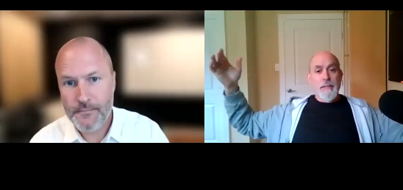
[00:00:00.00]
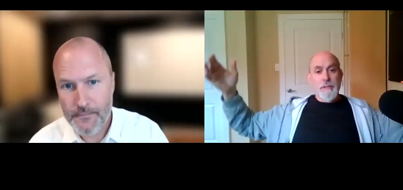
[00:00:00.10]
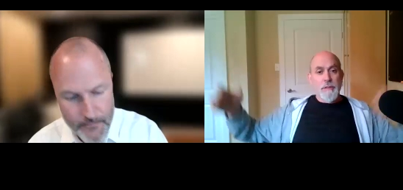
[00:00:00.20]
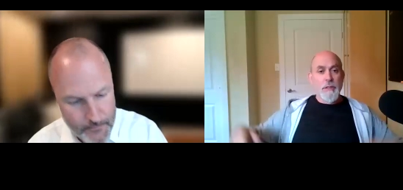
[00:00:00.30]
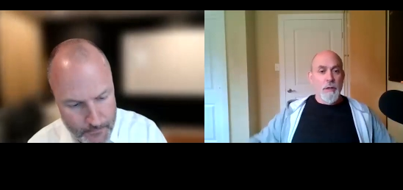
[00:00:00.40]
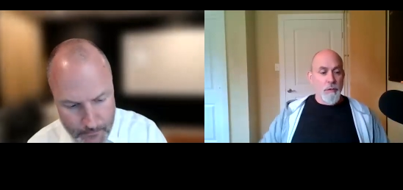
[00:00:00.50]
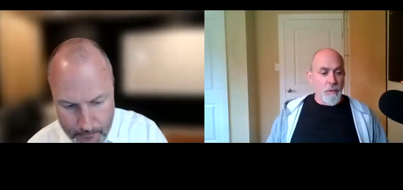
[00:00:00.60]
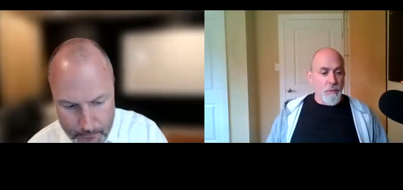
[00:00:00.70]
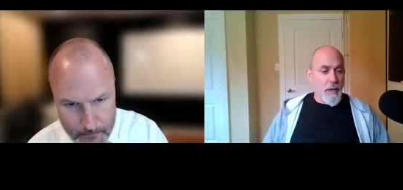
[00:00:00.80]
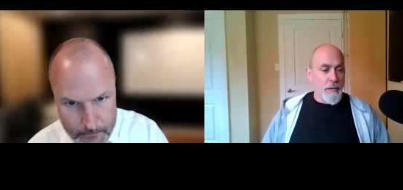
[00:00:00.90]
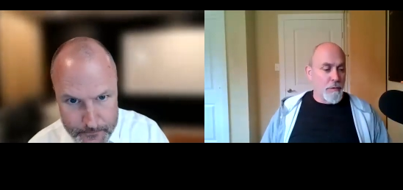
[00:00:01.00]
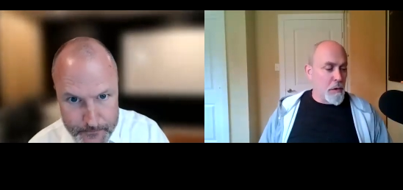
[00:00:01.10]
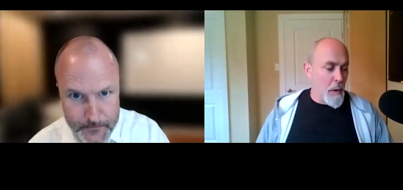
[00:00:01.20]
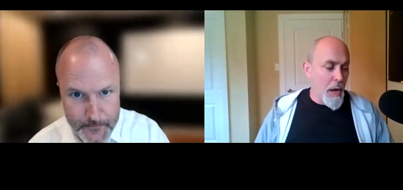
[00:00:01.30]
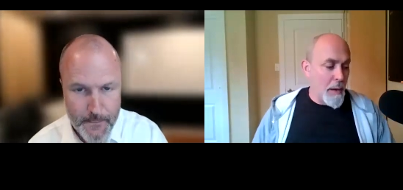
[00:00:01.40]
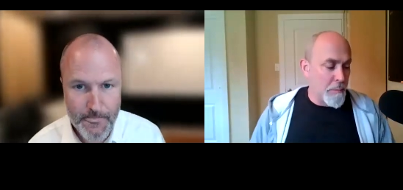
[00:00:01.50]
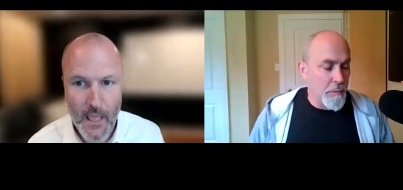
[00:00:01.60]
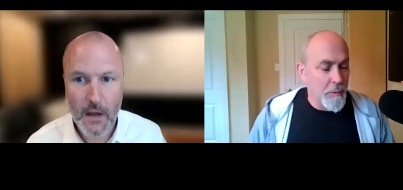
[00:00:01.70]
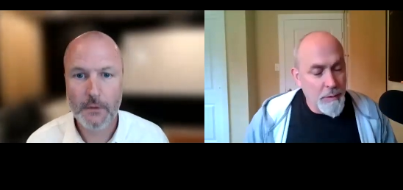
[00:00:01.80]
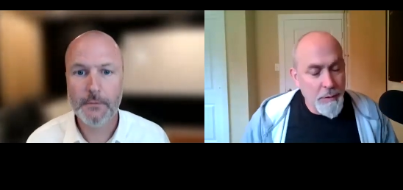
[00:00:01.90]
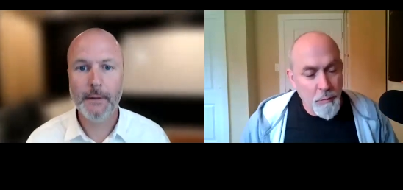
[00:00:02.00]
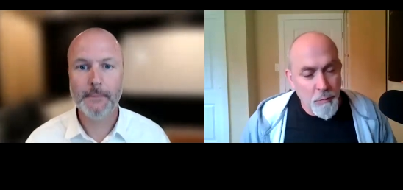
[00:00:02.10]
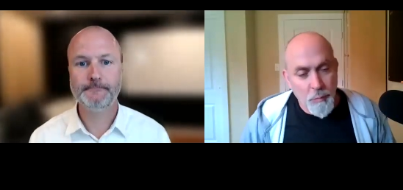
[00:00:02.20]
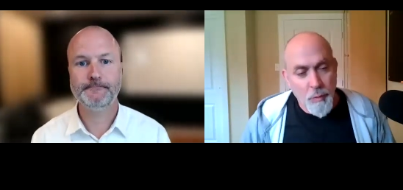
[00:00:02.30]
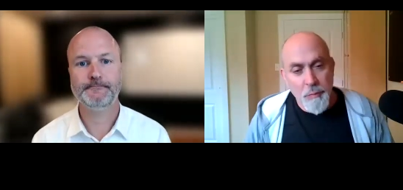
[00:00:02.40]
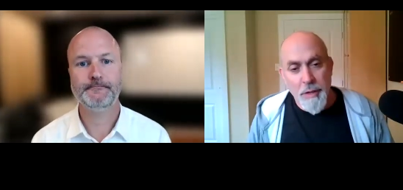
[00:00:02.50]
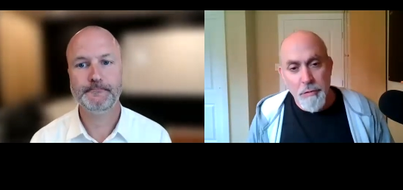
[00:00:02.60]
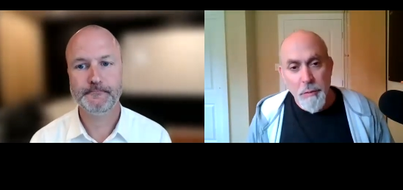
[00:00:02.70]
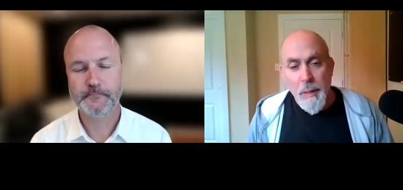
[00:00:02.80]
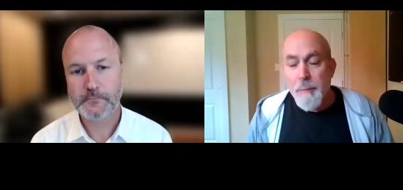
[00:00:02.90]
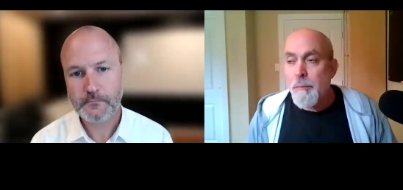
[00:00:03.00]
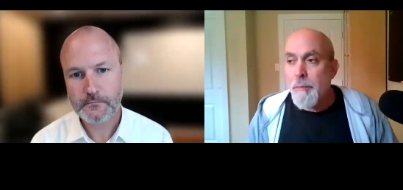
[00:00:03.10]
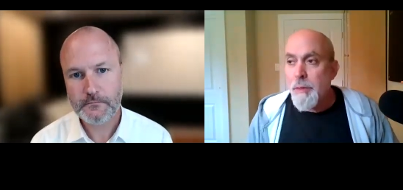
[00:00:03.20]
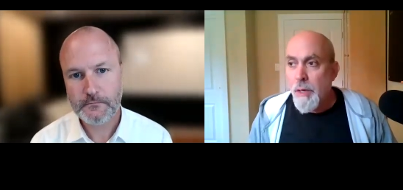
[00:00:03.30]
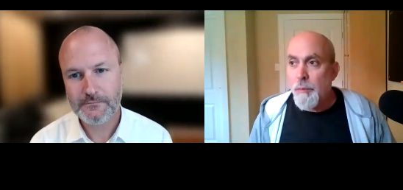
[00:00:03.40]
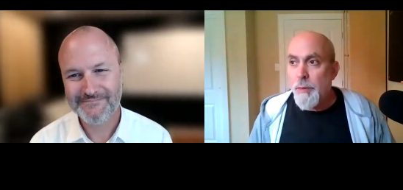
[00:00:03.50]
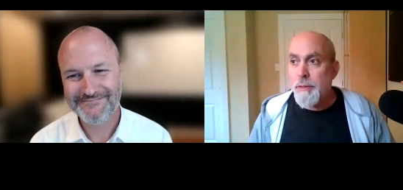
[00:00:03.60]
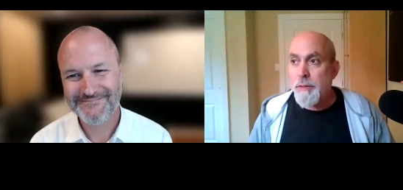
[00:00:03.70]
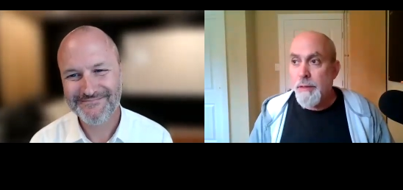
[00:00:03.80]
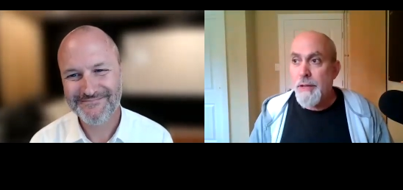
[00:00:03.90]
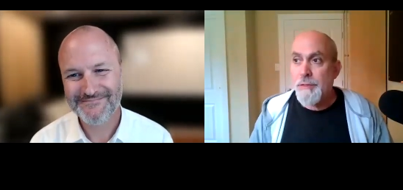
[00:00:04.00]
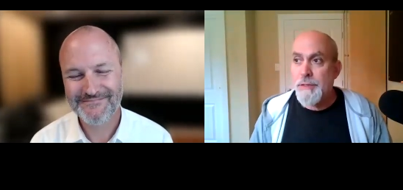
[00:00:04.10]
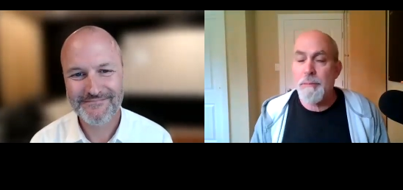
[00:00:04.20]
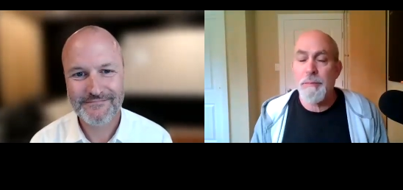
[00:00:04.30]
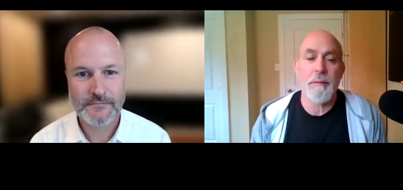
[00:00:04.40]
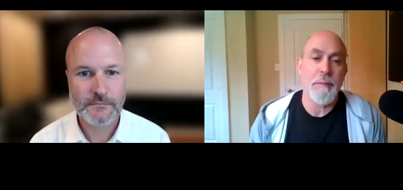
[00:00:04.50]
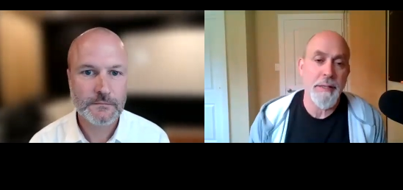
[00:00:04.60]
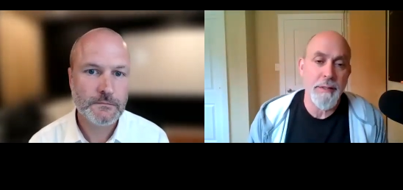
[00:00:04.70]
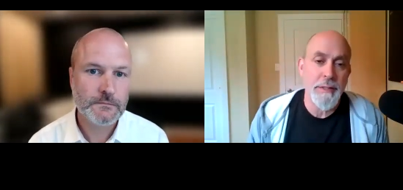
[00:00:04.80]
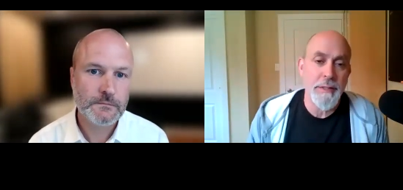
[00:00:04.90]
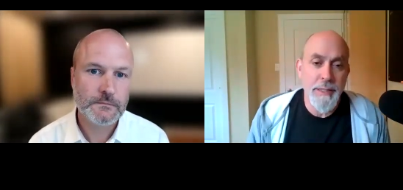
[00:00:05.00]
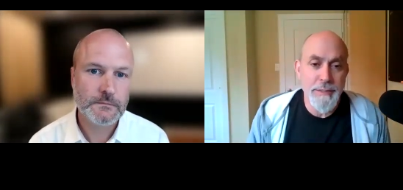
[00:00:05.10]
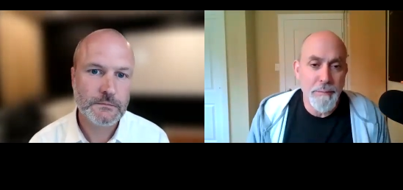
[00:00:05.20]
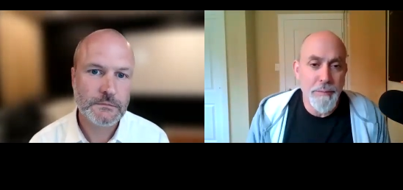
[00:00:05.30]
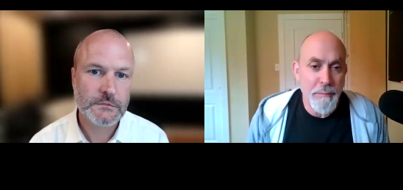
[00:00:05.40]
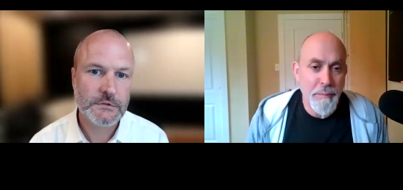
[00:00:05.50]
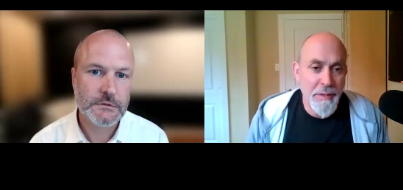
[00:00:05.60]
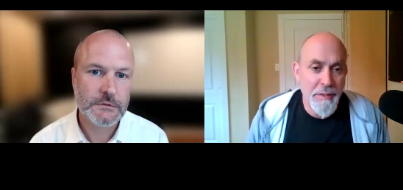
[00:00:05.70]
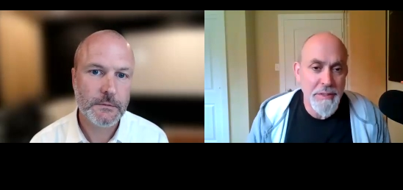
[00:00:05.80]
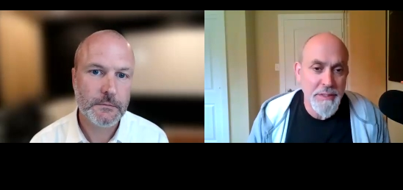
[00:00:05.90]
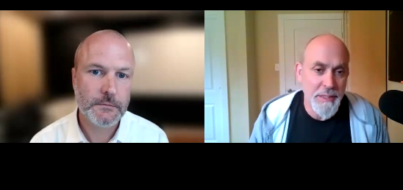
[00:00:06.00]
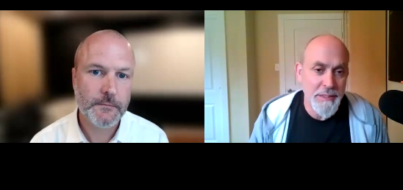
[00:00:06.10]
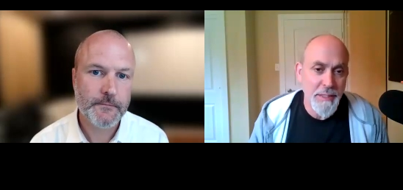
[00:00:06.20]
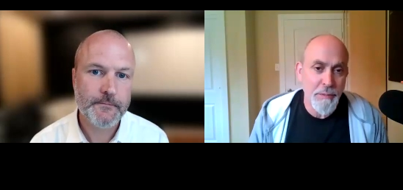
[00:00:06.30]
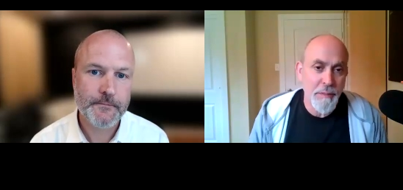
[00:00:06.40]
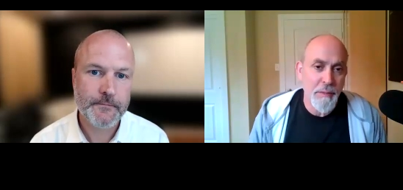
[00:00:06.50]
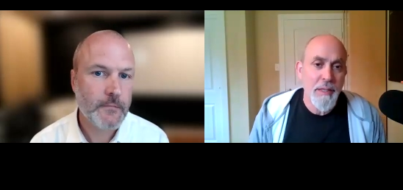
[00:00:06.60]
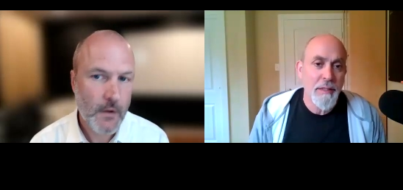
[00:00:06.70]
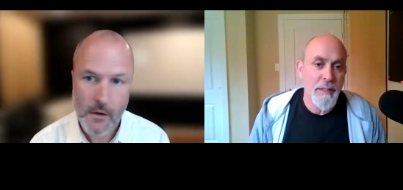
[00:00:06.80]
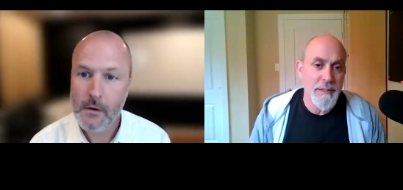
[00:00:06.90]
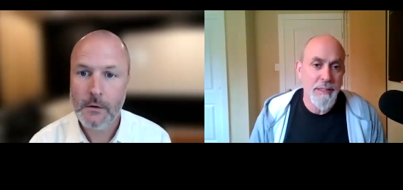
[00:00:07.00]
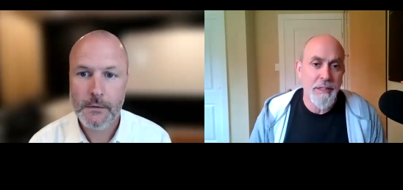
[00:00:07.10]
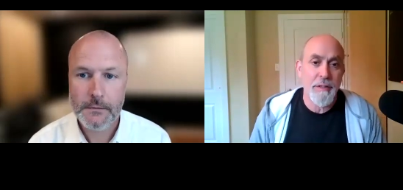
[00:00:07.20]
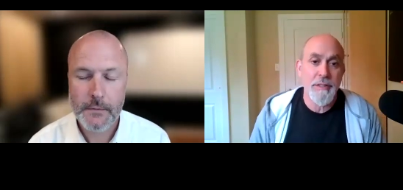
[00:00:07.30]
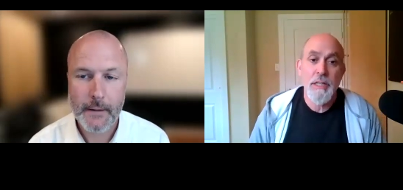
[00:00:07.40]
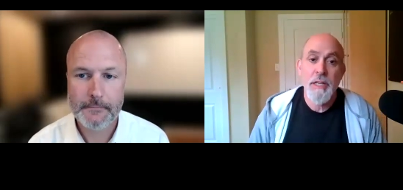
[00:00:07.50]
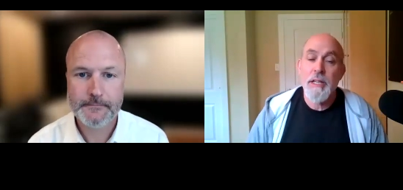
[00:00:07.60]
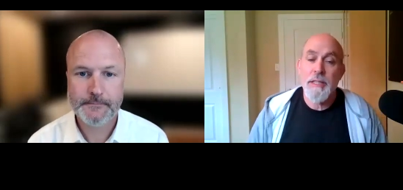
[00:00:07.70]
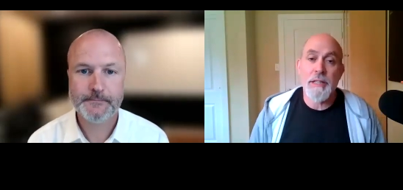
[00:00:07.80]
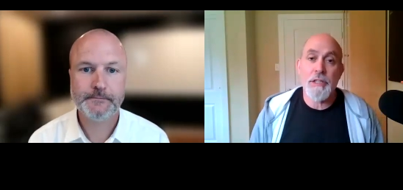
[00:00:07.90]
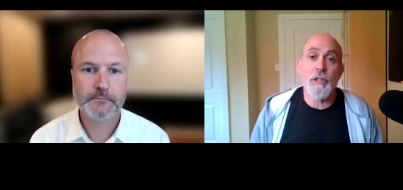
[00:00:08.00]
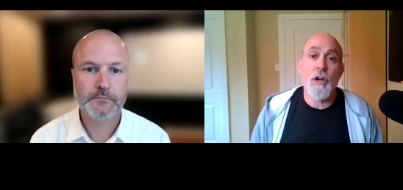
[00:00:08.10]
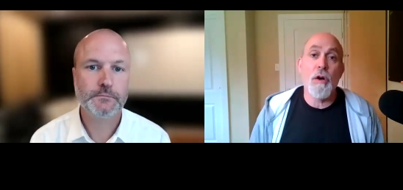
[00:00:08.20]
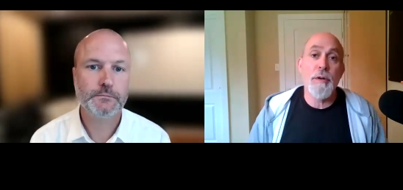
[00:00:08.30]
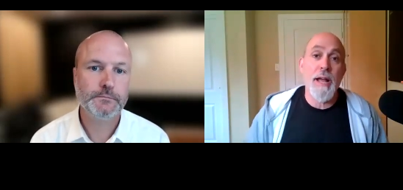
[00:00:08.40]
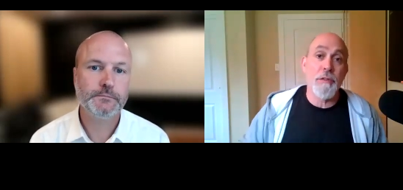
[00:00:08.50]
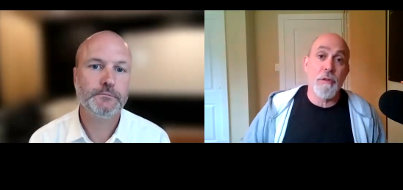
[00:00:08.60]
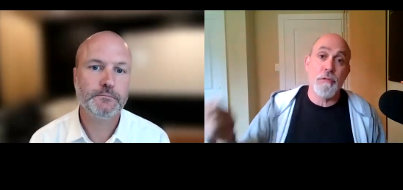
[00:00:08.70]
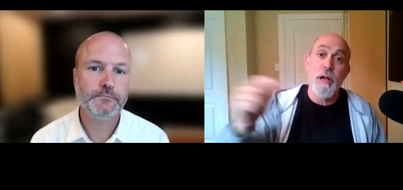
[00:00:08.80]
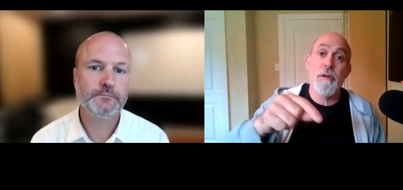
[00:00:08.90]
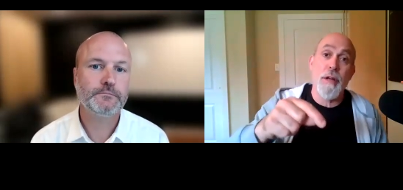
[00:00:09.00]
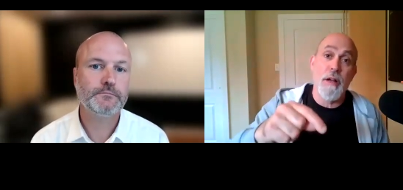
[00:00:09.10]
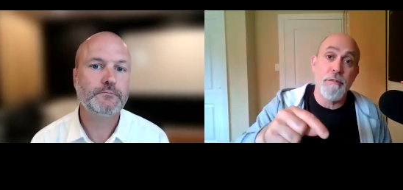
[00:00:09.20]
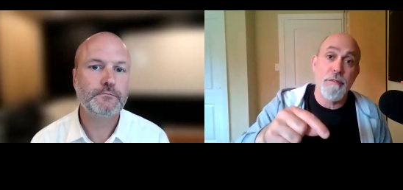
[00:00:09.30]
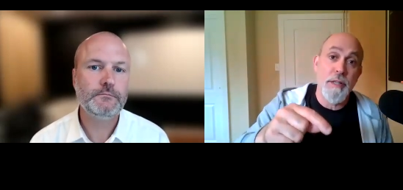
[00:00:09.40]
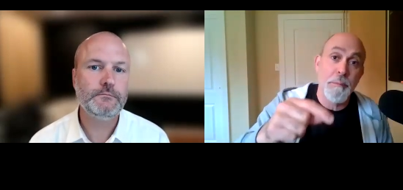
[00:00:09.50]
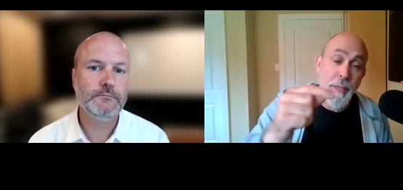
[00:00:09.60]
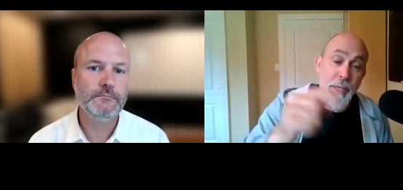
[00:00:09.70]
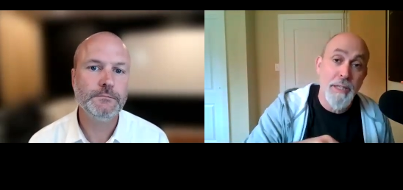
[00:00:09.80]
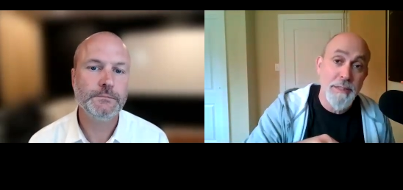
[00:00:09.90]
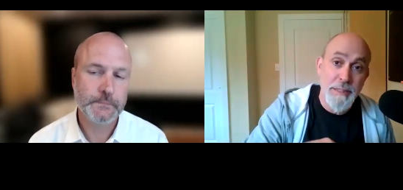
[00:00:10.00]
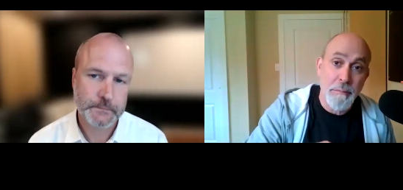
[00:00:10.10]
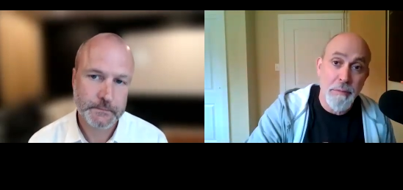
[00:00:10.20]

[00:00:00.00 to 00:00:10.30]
Speaker 1: that's, you know, you and I grew up in one way, grew up, you know, with life is empty and meaningless and it's empty and meaningless and it's empty and meaningless, that there right. is that to go down the road of because it's